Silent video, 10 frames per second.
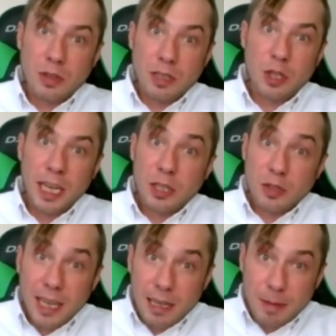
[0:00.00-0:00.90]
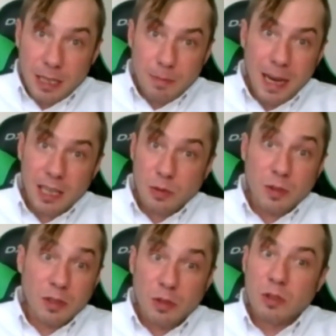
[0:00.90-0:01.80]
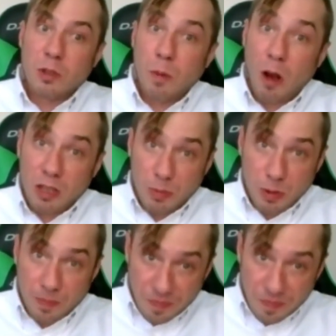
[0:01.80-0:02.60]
you change your database password as soon as possible.